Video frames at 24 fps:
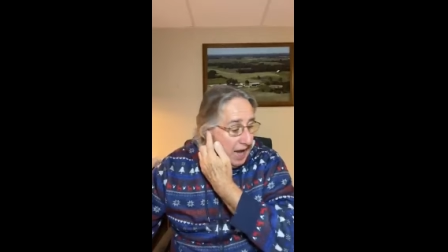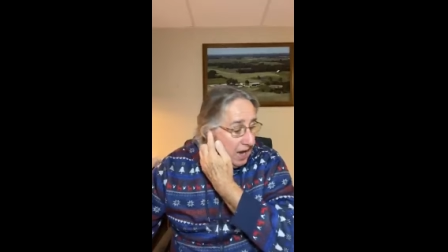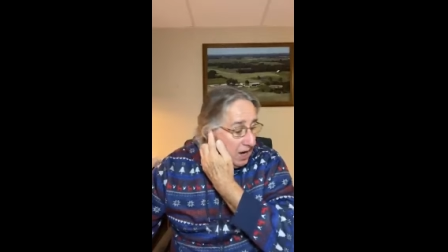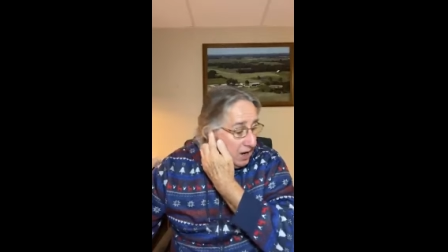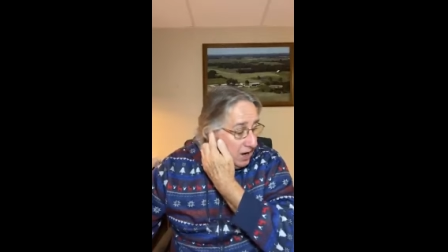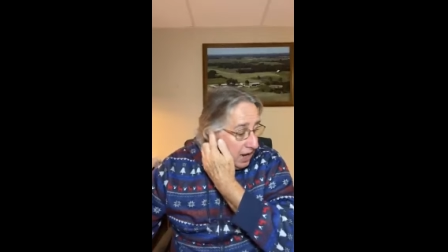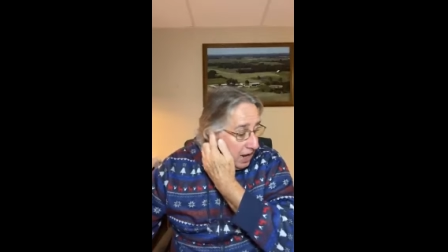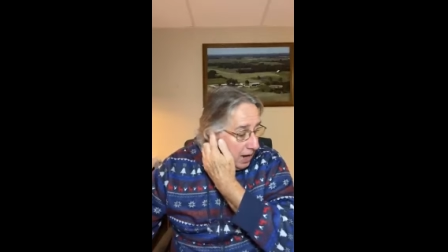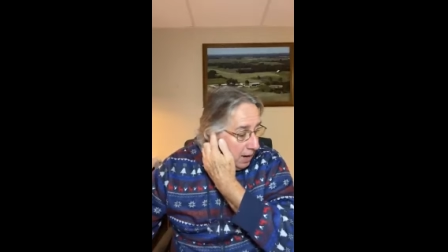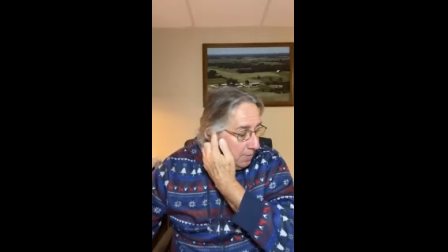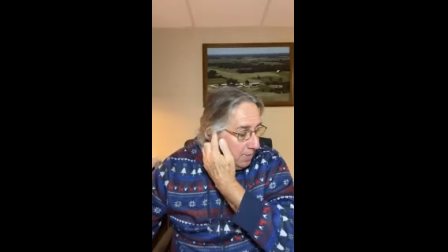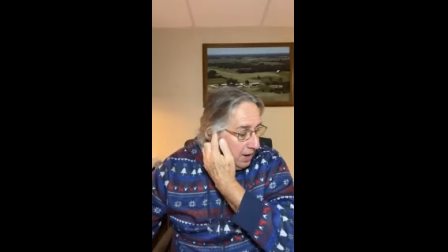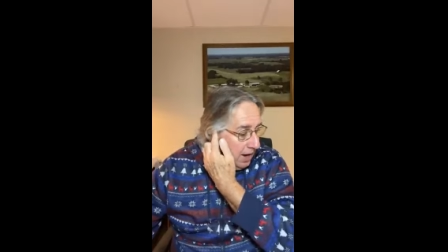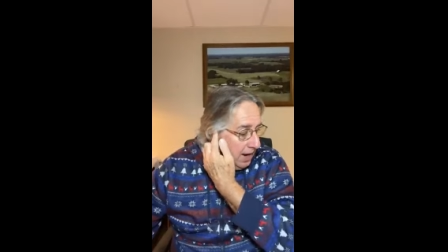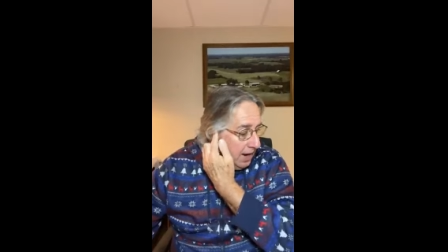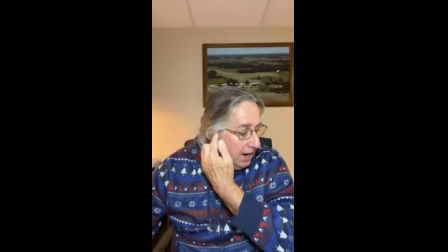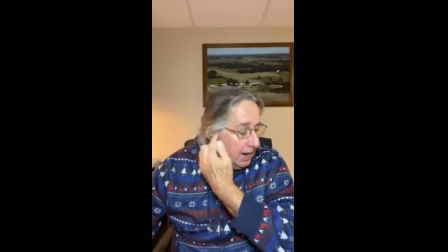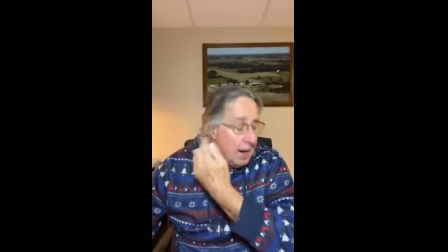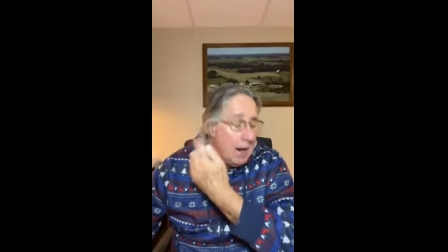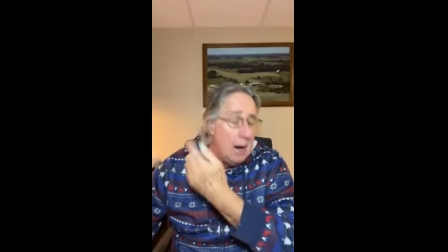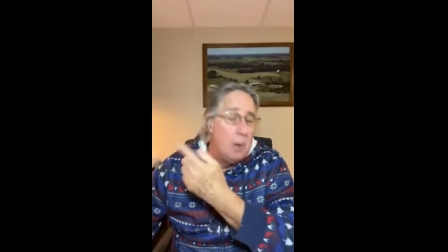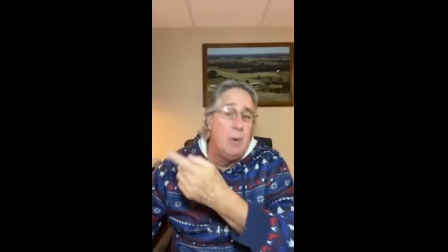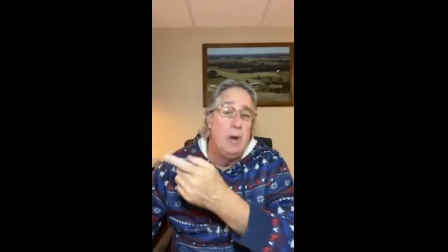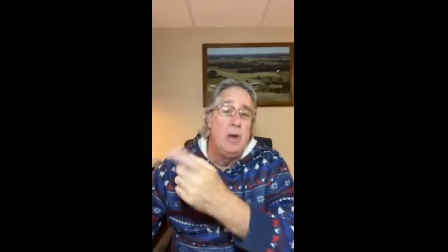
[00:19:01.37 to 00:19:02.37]
and high
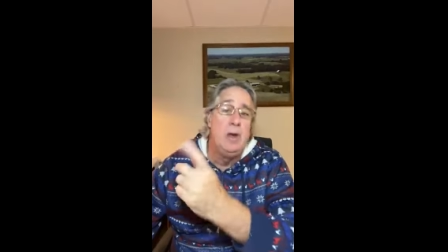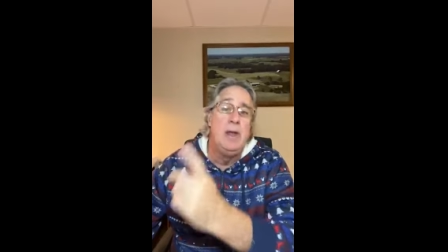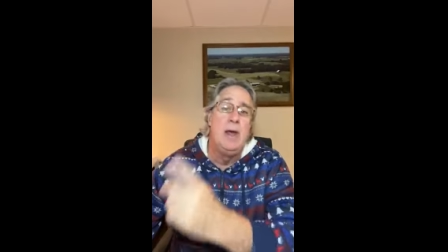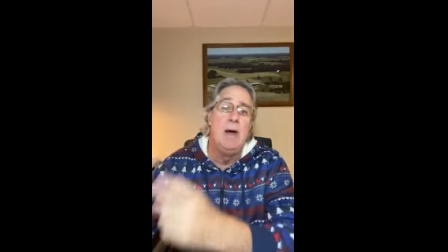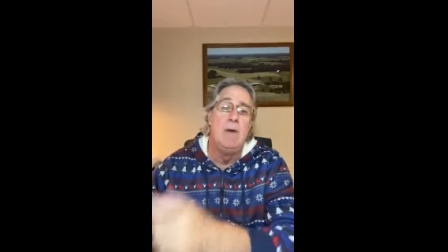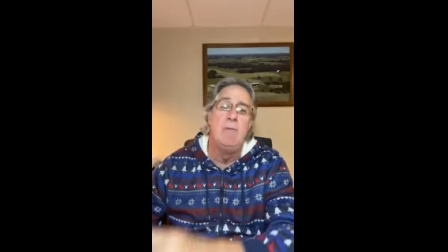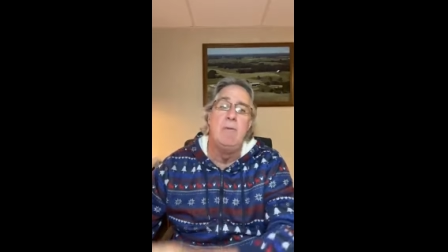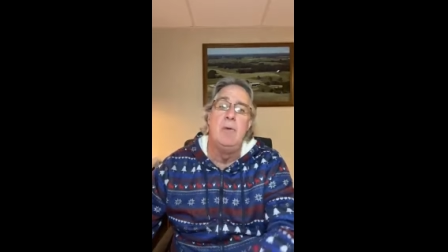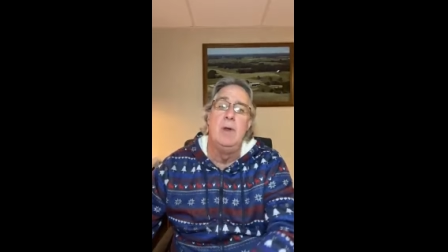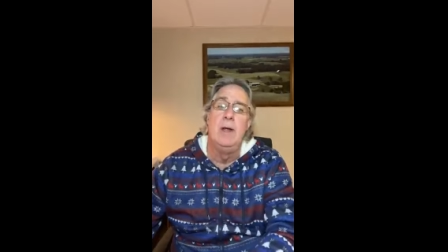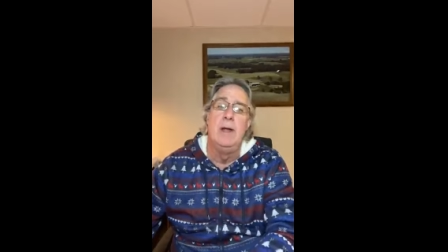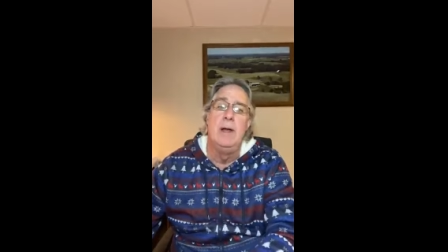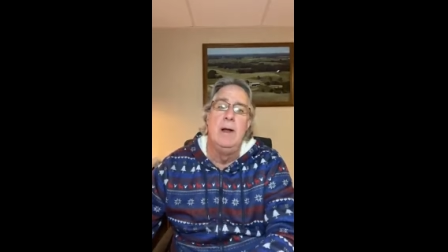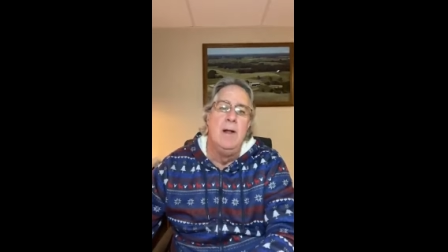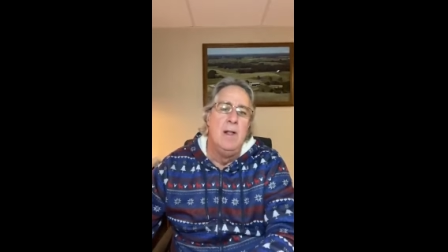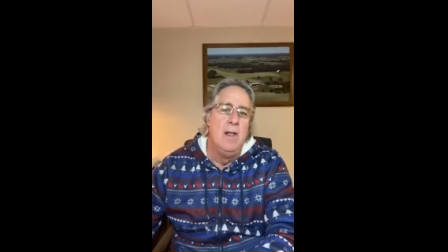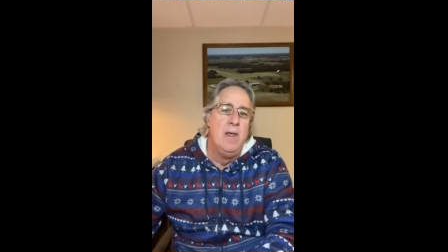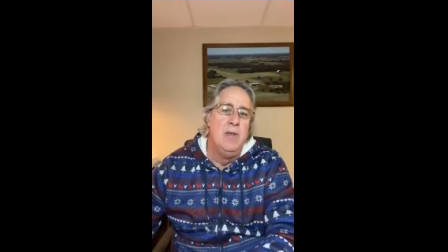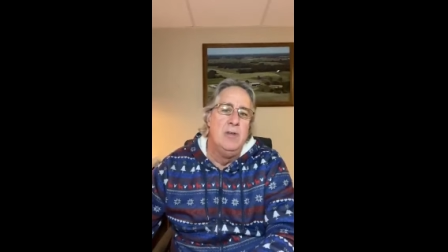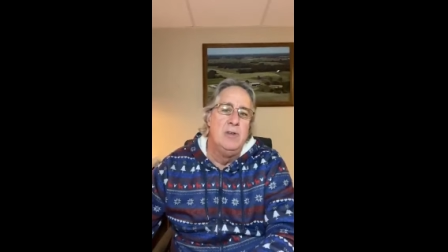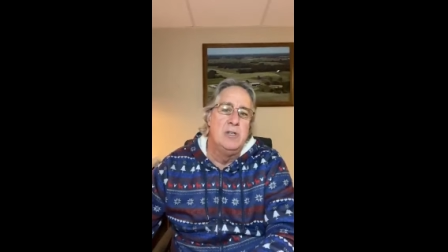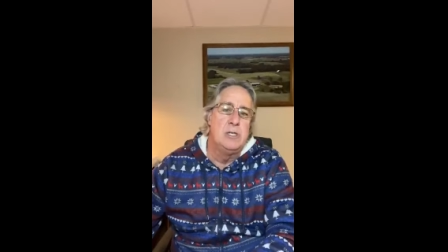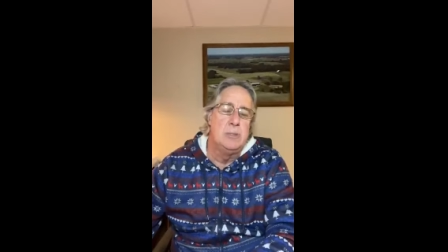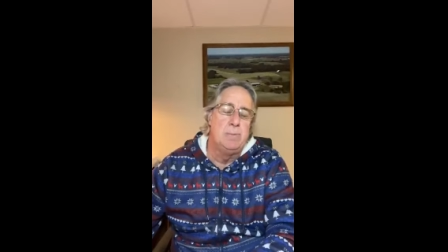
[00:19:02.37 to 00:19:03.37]
mag, I would definitely
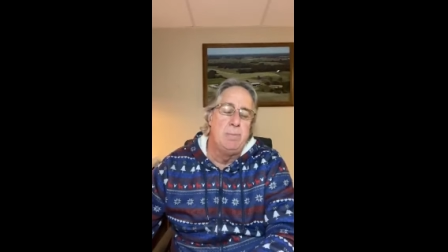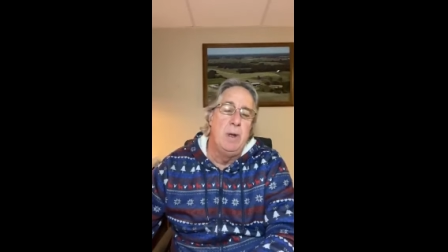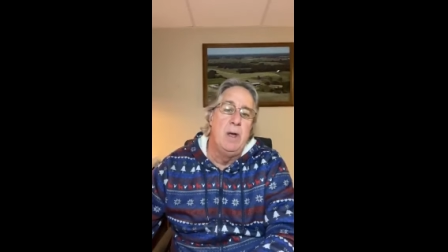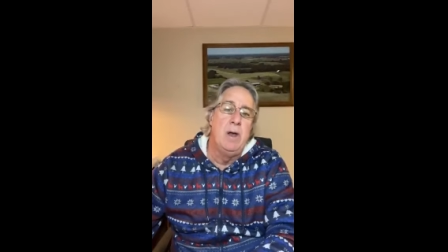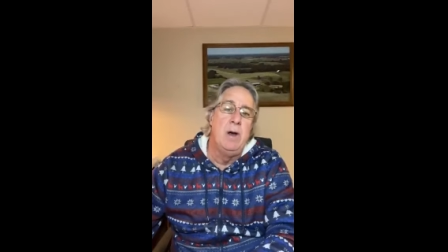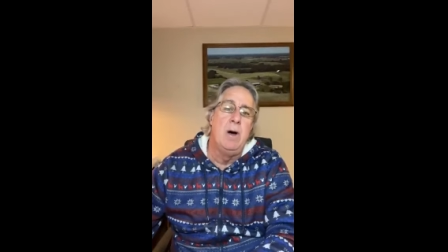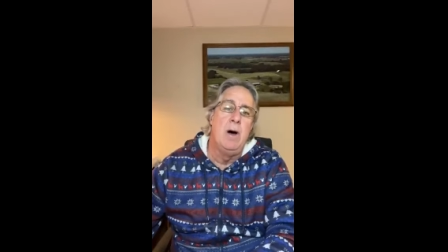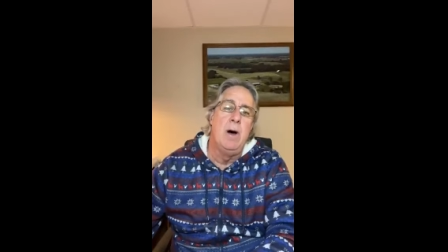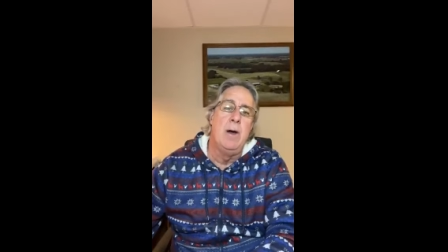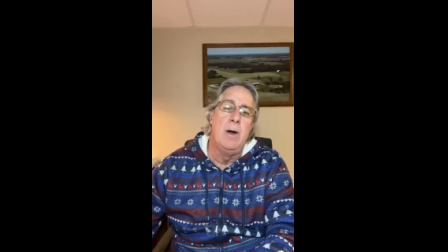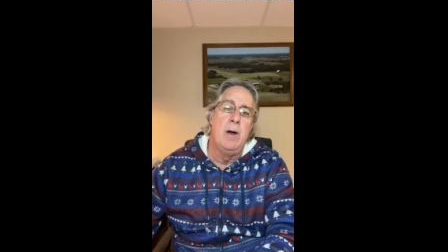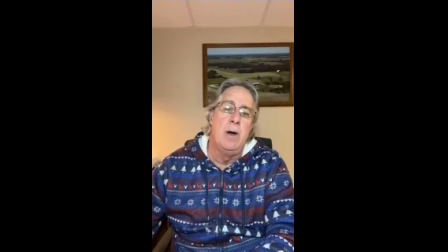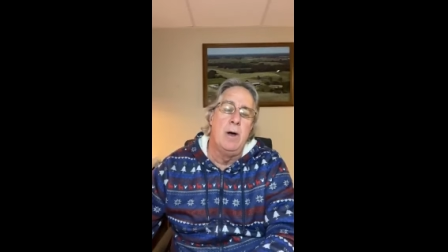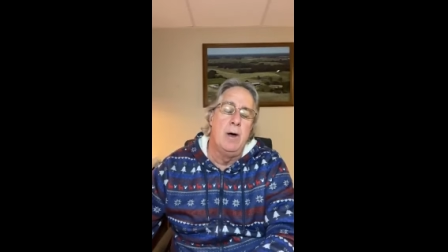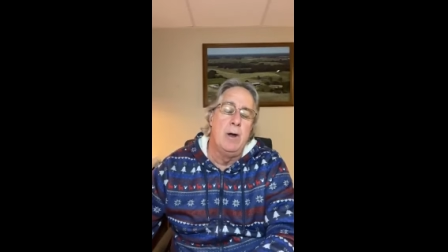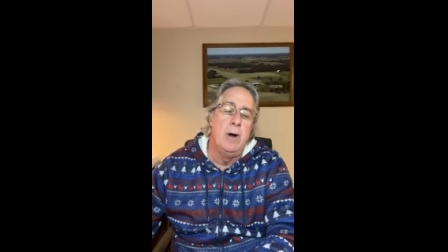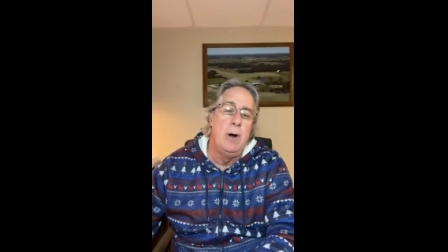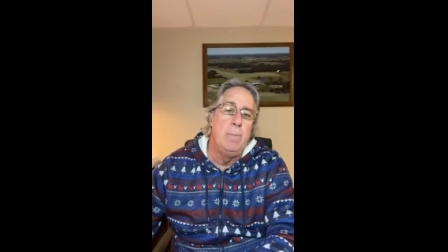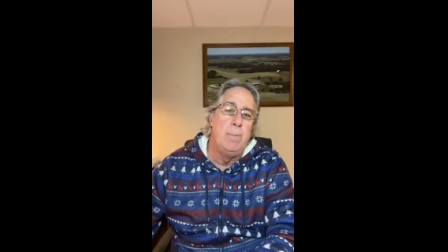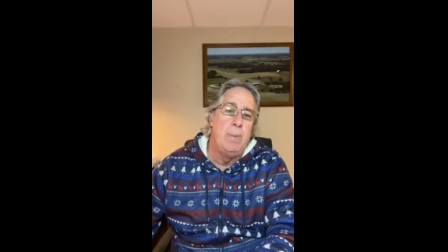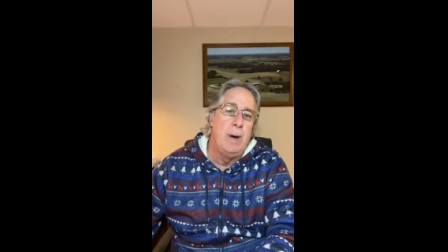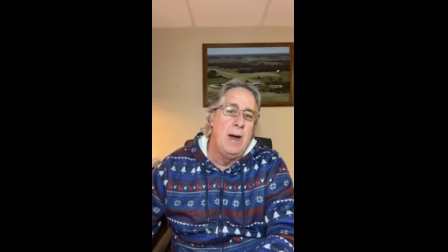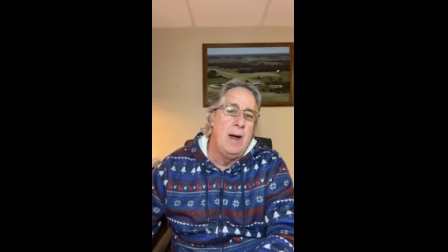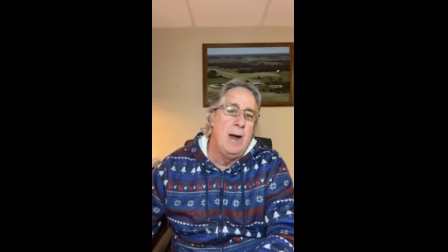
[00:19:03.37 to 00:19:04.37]
spin on
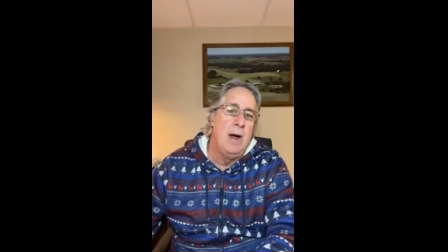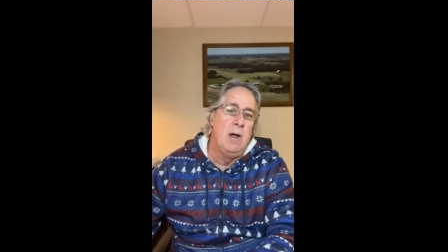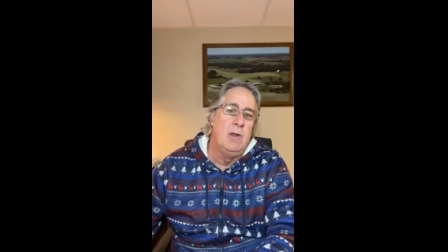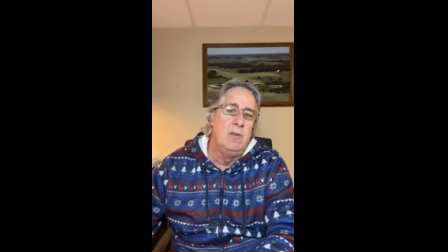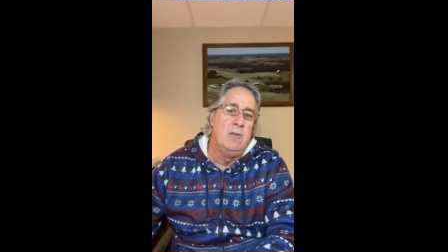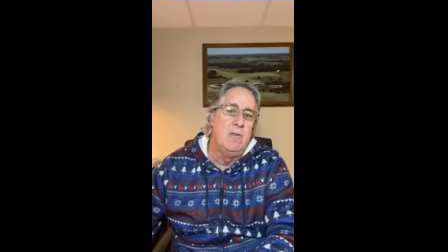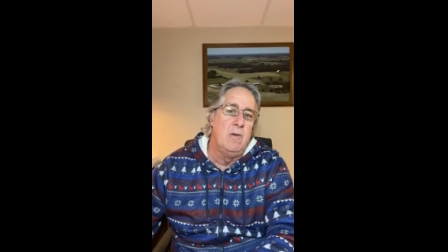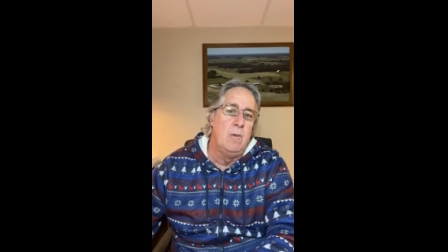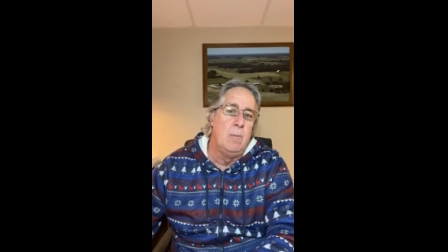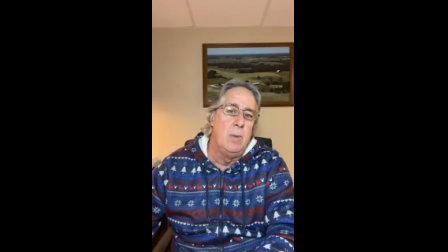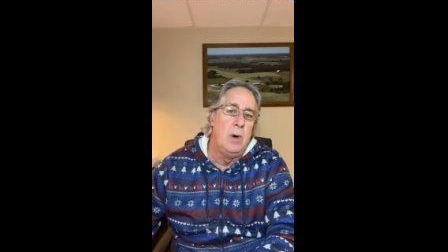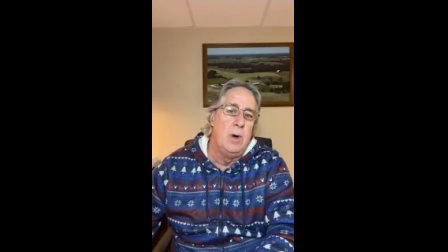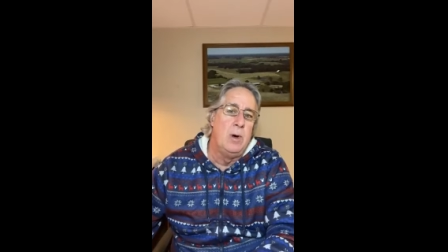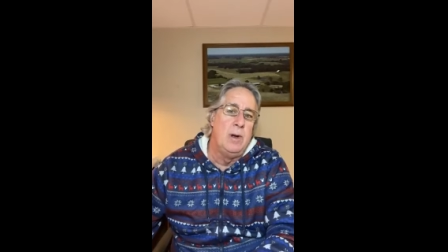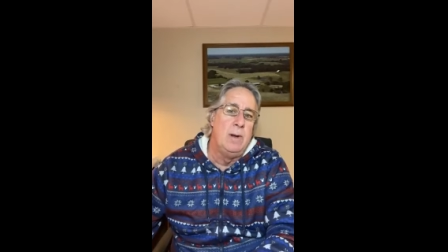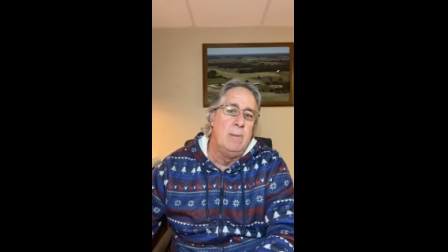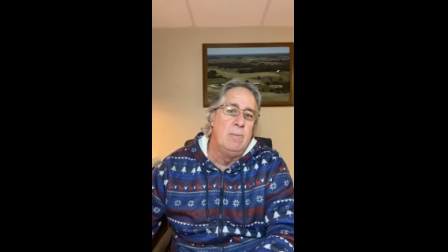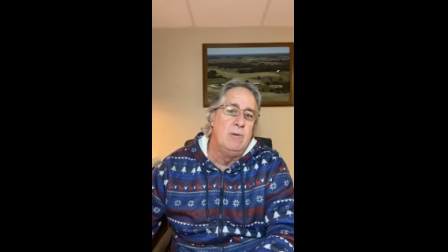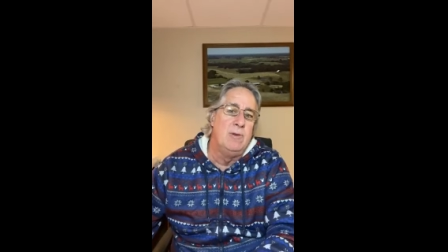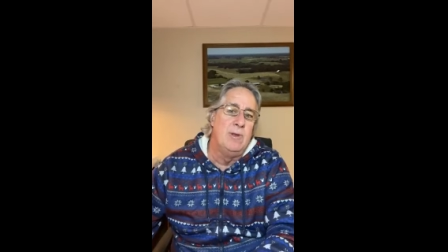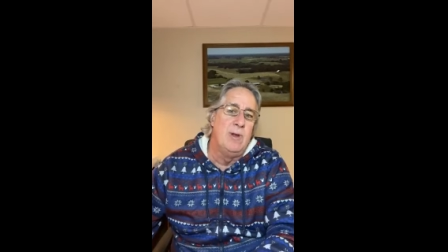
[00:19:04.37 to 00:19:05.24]
100 pounds of ammonium